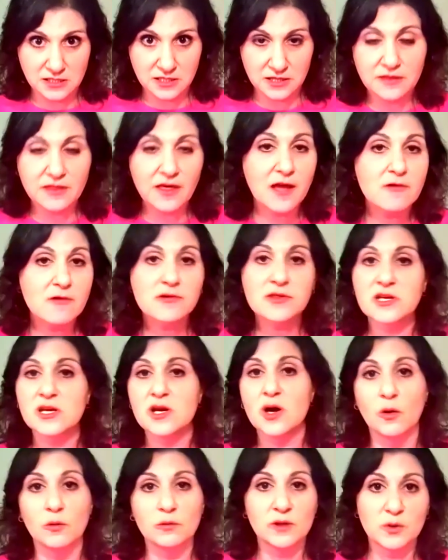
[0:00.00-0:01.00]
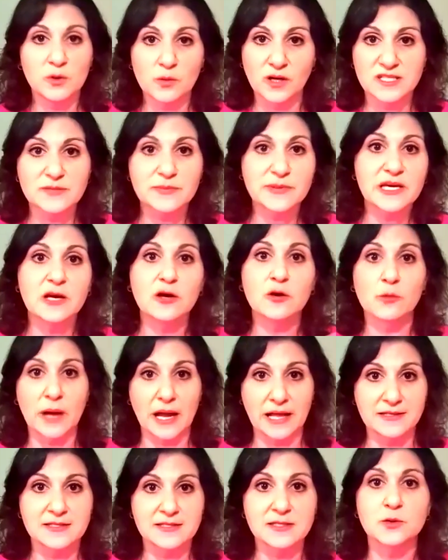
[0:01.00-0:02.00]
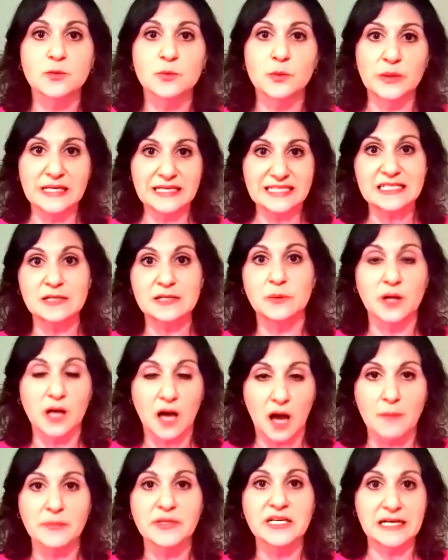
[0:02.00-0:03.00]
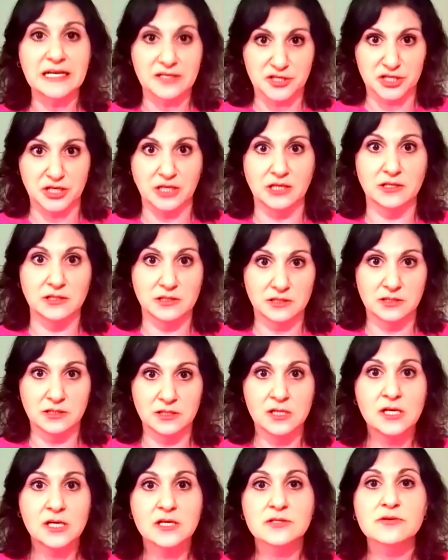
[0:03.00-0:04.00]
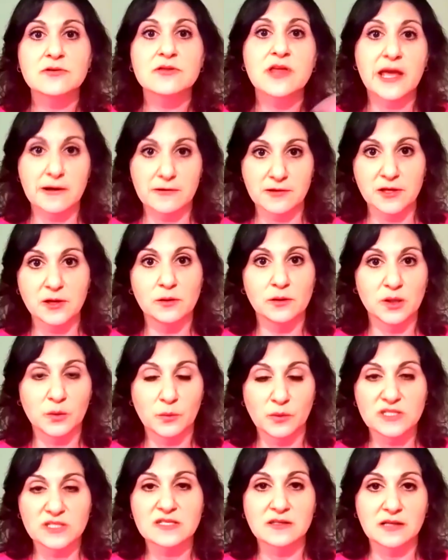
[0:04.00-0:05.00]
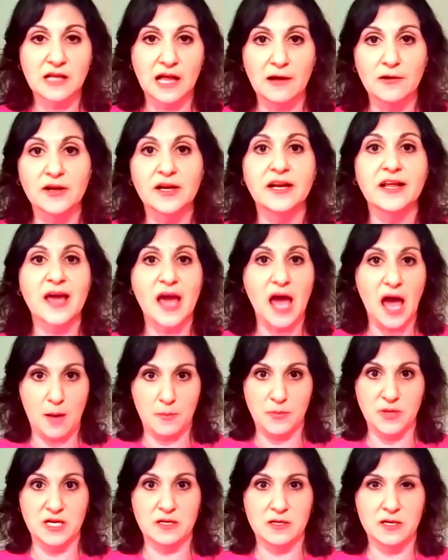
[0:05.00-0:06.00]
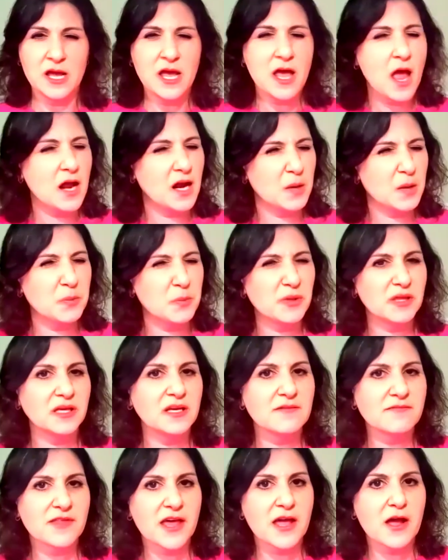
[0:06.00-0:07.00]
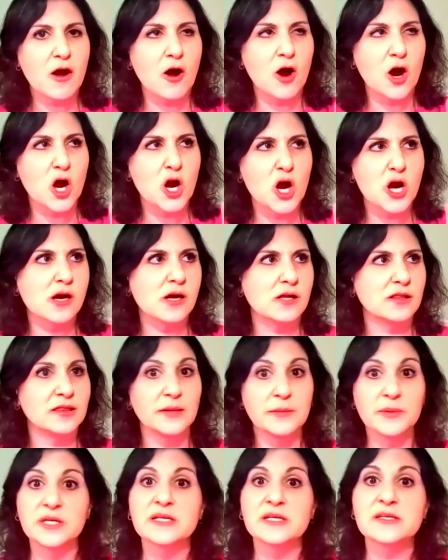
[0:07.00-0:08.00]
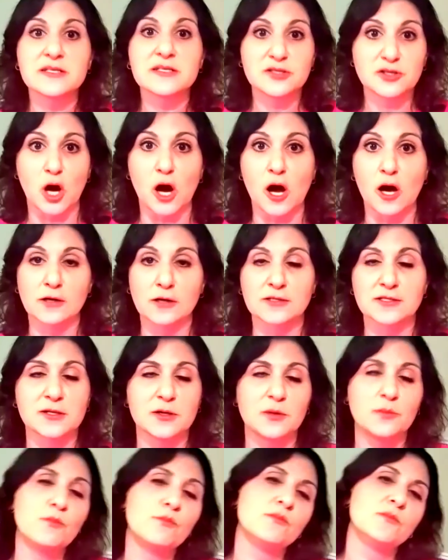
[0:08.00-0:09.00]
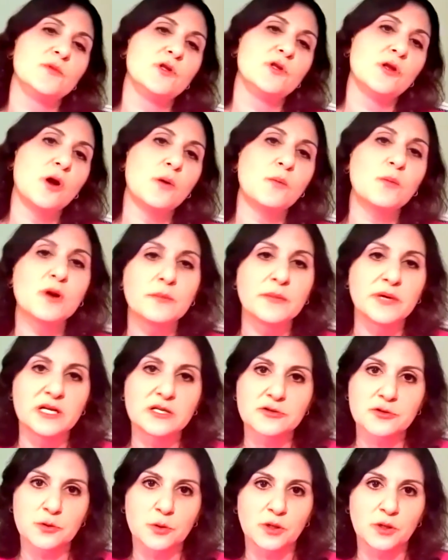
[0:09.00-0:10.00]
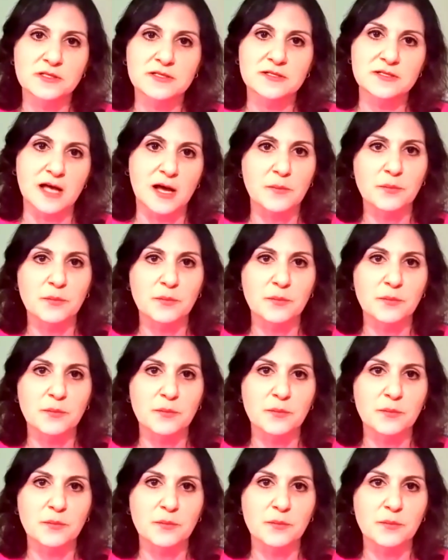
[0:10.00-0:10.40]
They are the only ones being granted a reasonable accommodation. So they are the only ones allowed in a cabin. And I believe they are limited to dogs. So no more miniature horses on